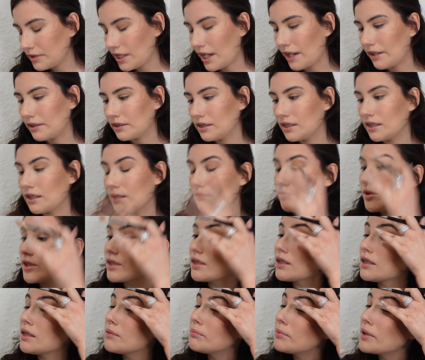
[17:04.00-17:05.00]
Yeah, and then I'm just
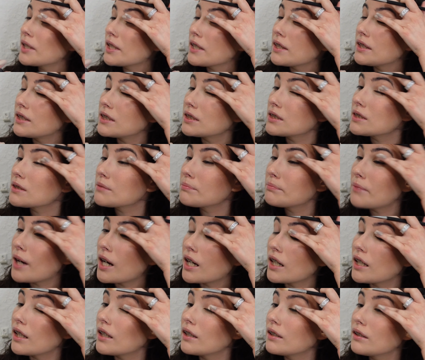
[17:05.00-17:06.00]
gonna put this
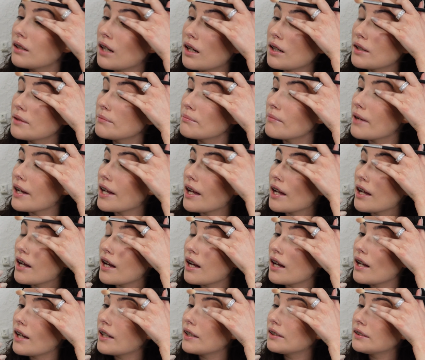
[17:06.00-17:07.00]
part on my
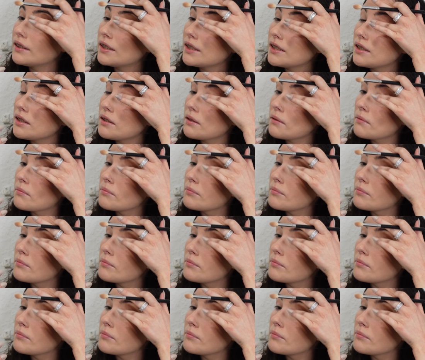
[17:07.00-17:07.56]
eyelid.